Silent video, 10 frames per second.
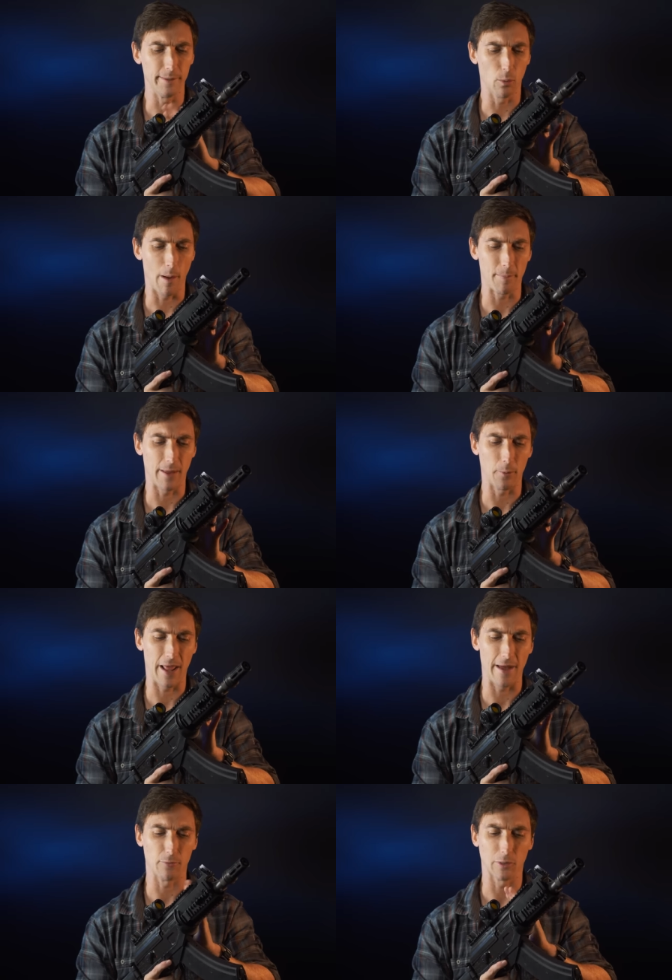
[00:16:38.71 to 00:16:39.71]
be a weapon that would
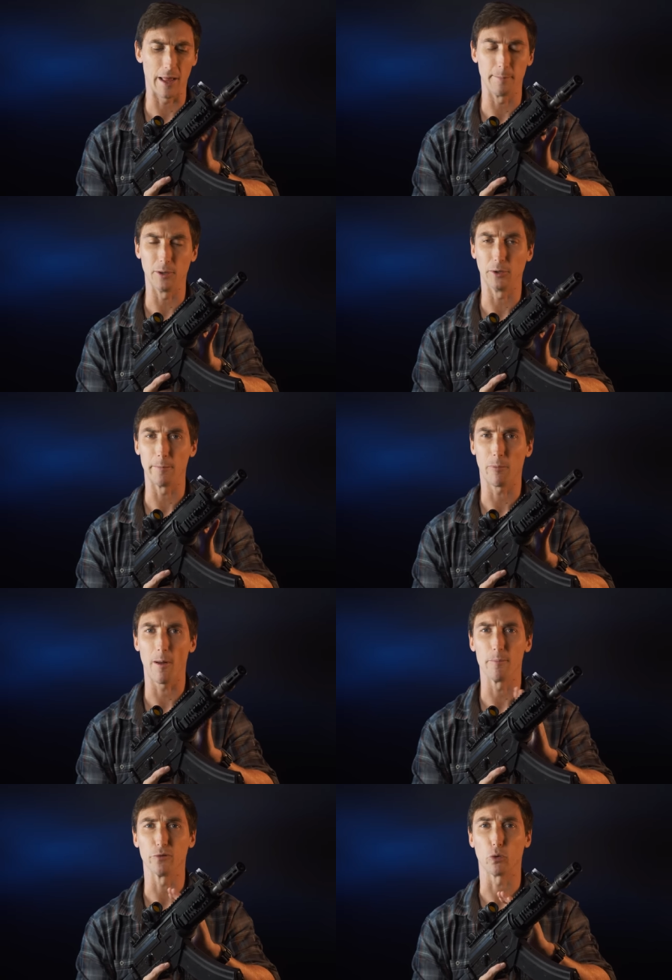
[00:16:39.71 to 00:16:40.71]
have reliability
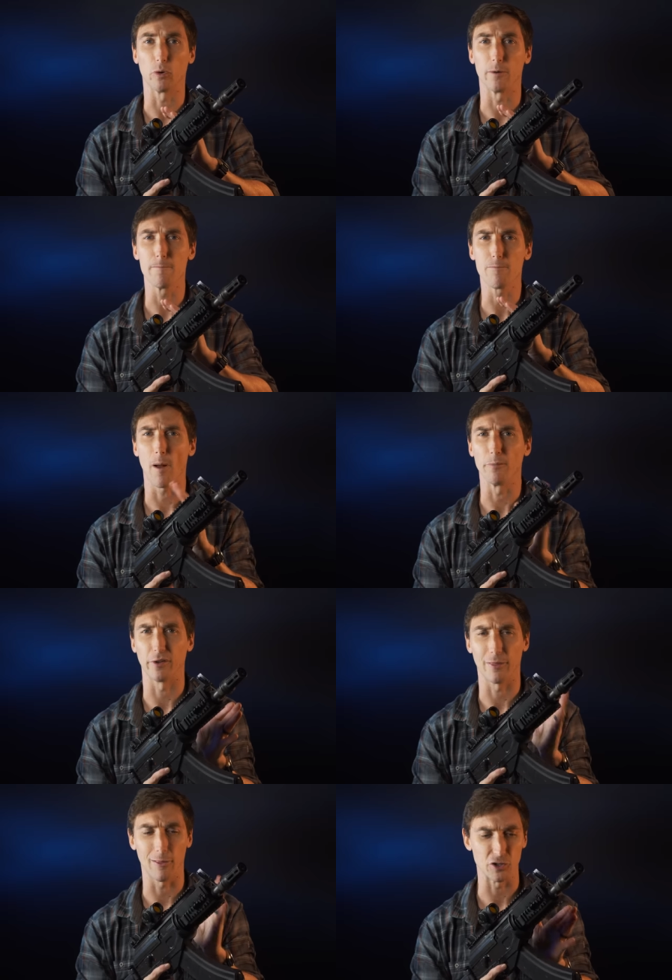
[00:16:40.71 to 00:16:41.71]
problems or problems
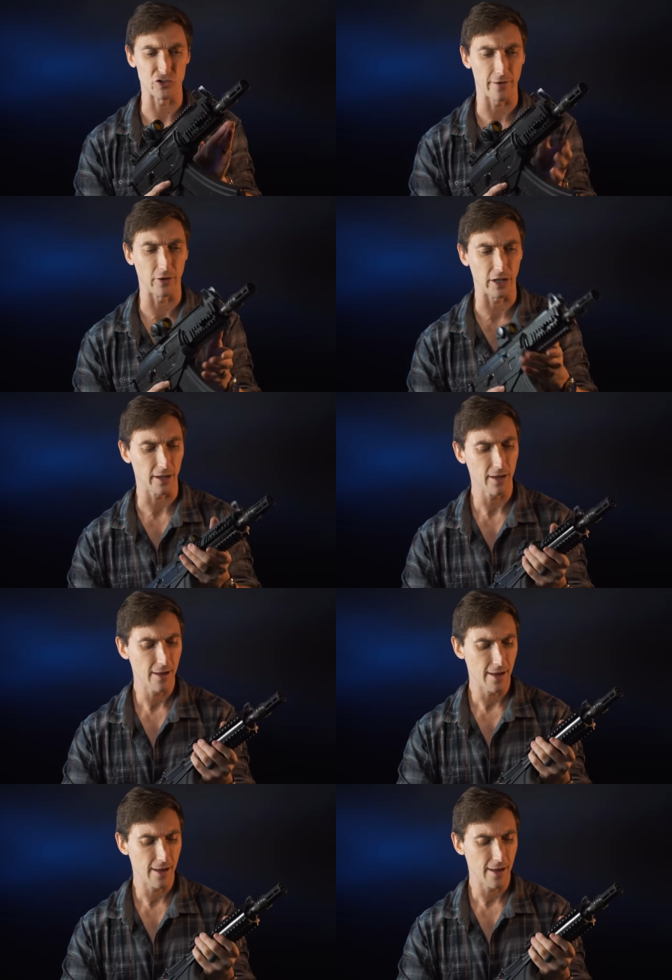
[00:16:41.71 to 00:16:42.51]
with longevity.